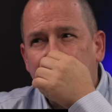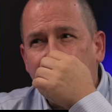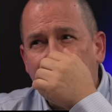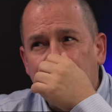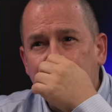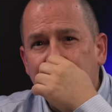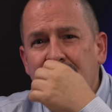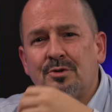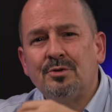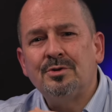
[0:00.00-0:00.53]

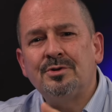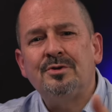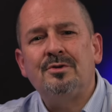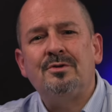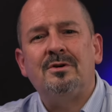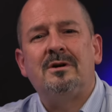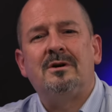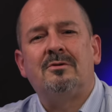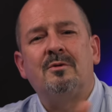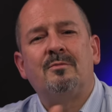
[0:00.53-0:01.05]
There's also
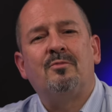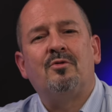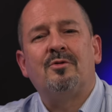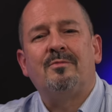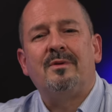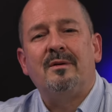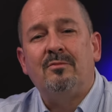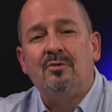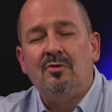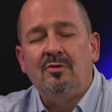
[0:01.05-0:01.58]
a report
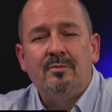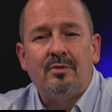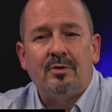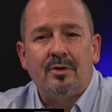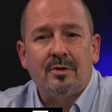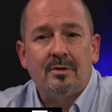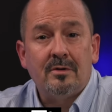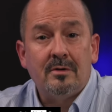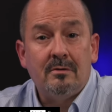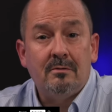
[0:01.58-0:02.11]
by
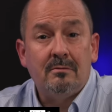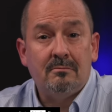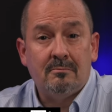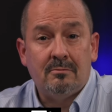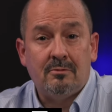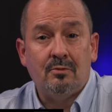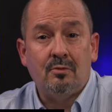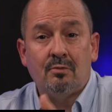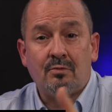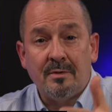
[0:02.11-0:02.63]
Bloomberg
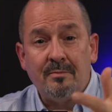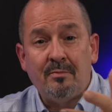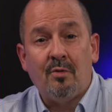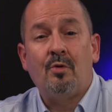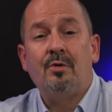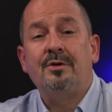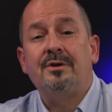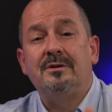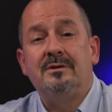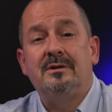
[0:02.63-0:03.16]
who
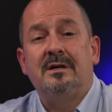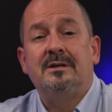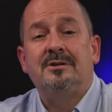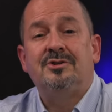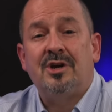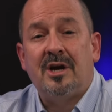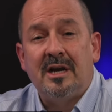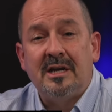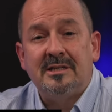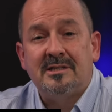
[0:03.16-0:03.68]
reported that
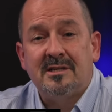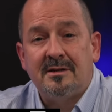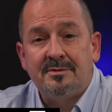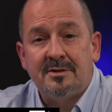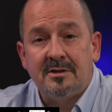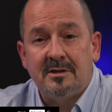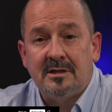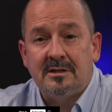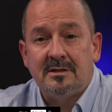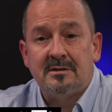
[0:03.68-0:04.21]
Chinese
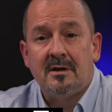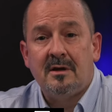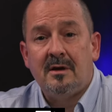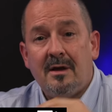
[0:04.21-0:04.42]
subsidies